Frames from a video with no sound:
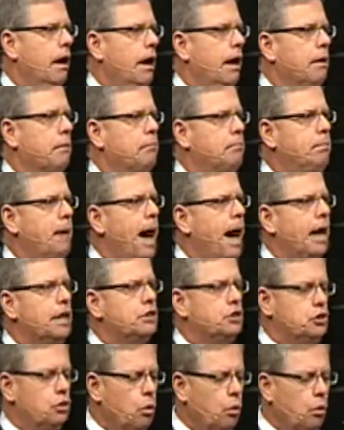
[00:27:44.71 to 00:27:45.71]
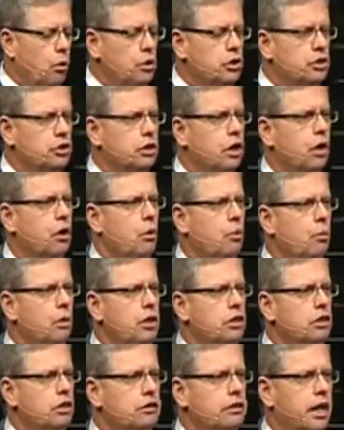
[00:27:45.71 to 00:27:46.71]
And by George, we
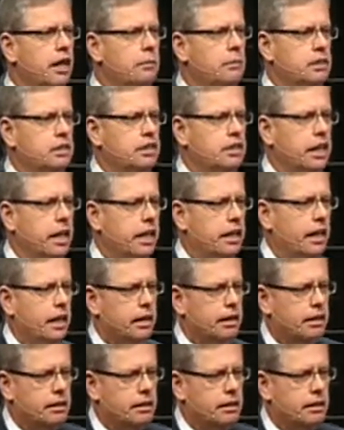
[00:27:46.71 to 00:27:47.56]
looked at him and said,